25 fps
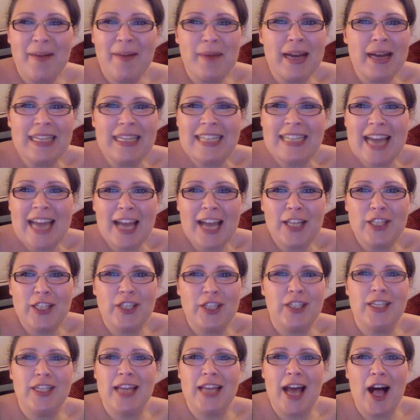My dad
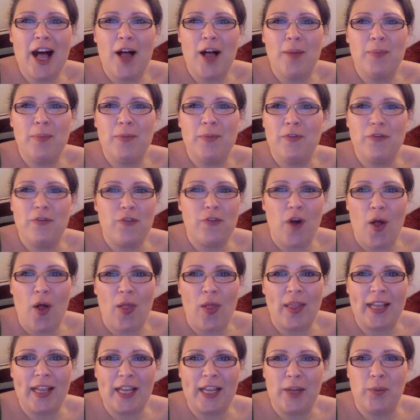couldn't help
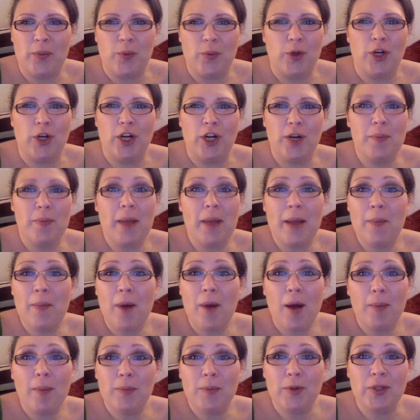falling at work. My
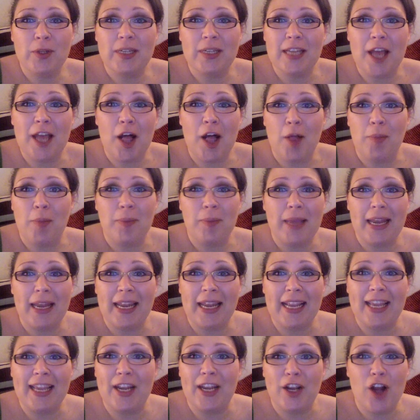mom couldn't help
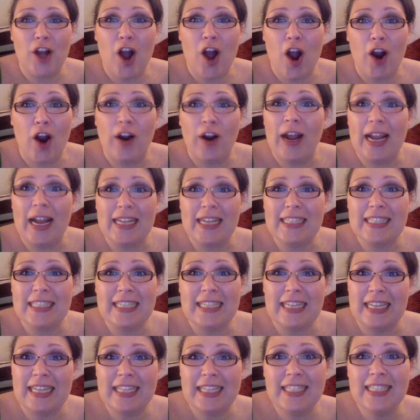getting in a car
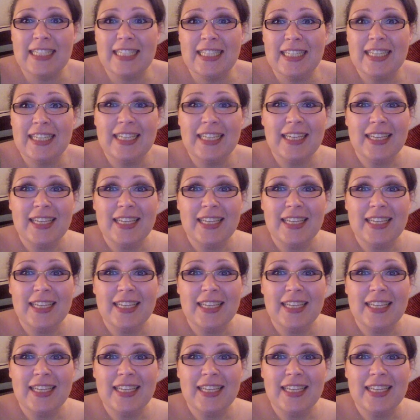accident.